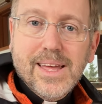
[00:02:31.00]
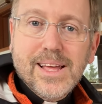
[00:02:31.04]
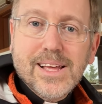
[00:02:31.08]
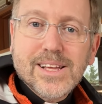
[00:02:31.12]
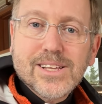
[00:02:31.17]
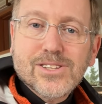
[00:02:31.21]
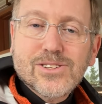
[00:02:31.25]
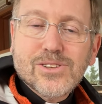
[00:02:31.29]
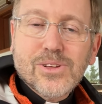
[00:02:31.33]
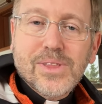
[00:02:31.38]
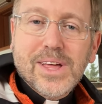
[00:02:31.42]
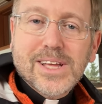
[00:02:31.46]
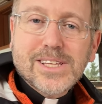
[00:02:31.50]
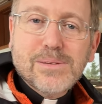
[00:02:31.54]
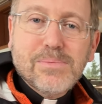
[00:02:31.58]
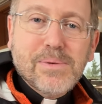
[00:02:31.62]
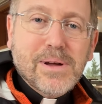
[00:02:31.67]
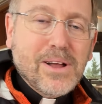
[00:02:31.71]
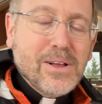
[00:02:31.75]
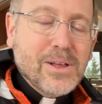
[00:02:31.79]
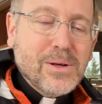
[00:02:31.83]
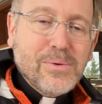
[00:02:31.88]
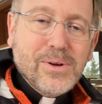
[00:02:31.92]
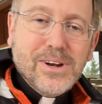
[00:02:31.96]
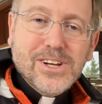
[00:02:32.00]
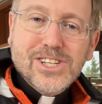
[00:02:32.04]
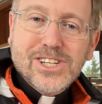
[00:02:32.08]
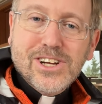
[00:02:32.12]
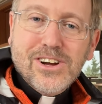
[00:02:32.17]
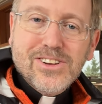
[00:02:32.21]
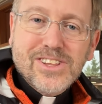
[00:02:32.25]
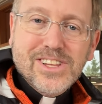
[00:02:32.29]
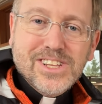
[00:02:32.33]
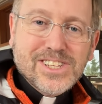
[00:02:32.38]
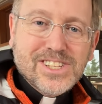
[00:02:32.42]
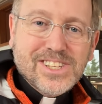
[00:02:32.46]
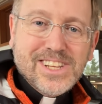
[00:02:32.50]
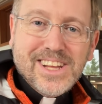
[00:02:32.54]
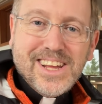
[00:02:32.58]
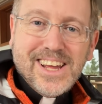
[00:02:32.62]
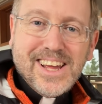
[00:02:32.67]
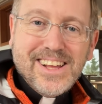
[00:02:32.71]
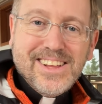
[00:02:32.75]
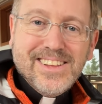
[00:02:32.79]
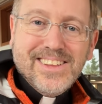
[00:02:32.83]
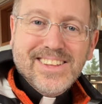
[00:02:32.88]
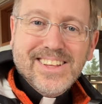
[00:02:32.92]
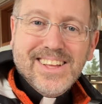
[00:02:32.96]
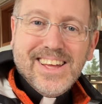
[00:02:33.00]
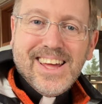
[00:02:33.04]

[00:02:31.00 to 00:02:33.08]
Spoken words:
So that's about all I want to share this day.